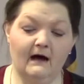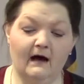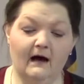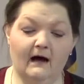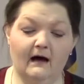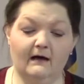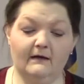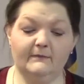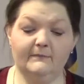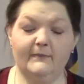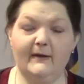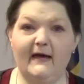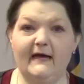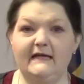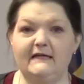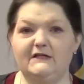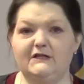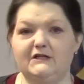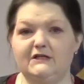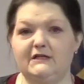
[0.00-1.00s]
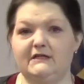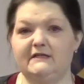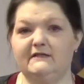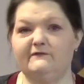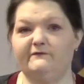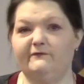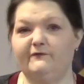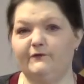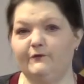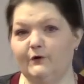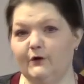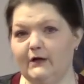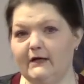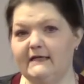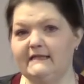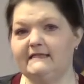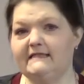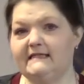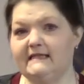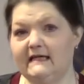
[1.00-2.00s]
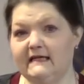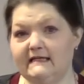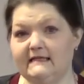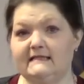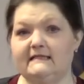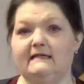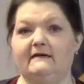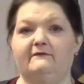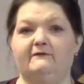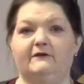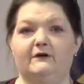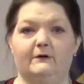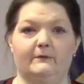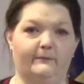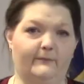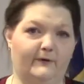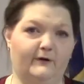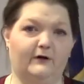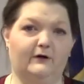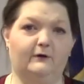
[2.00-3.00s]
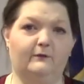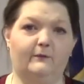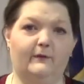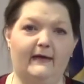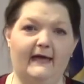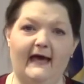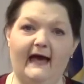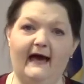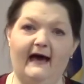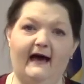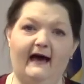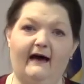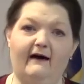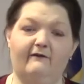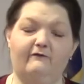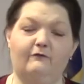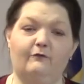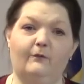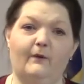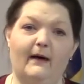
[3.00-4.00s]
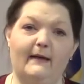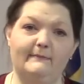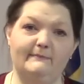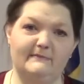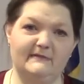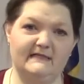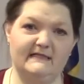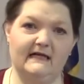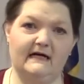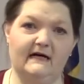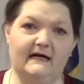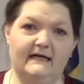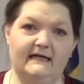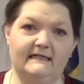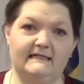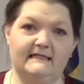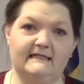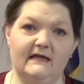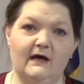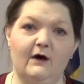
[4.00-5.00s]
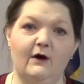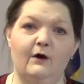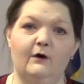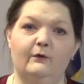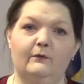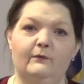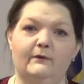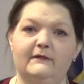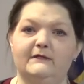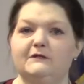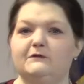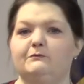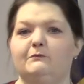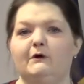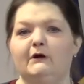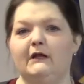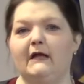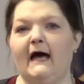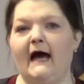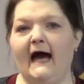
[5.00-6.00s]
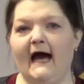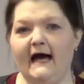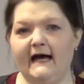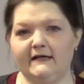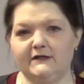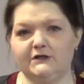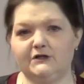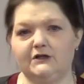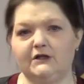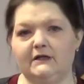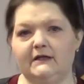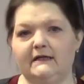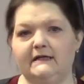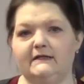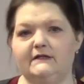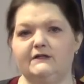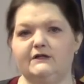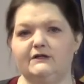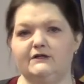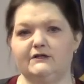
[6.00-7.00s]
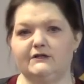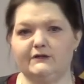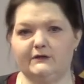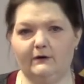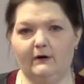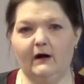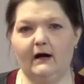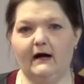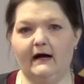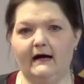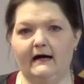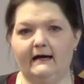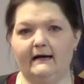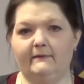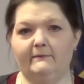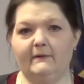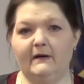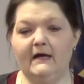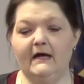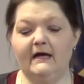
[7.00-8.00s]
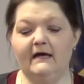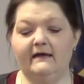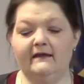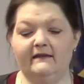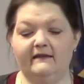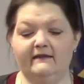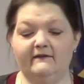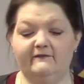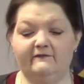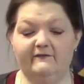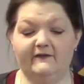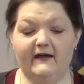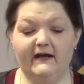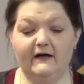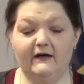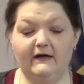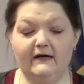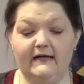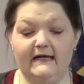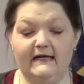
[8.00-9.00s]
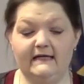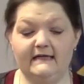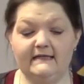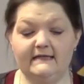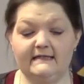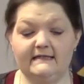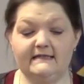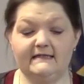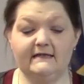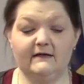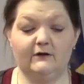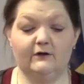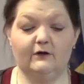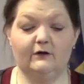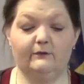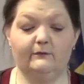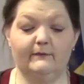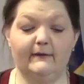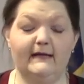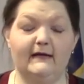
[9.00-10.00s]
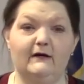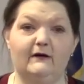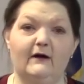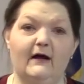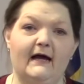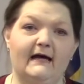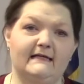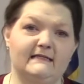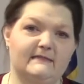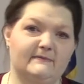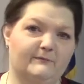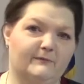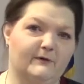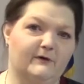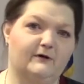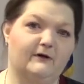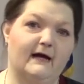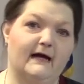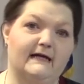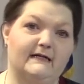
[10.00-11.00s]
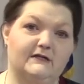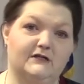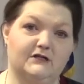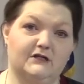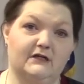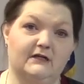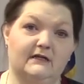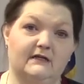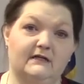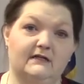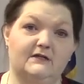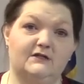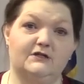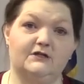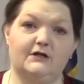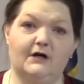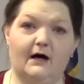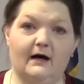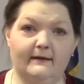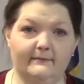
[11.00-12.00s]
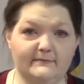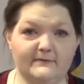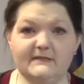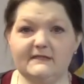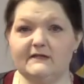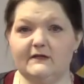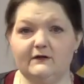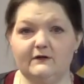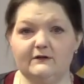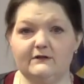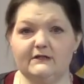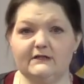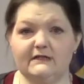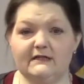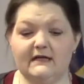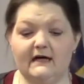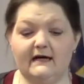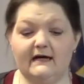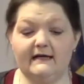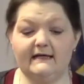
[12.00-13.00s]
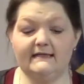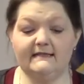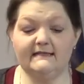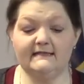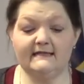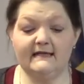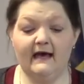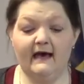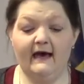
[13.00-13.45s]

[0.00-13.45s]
On pages 4 to 6 of your book, we have websites which will actually describe the various career exploration, job search sites,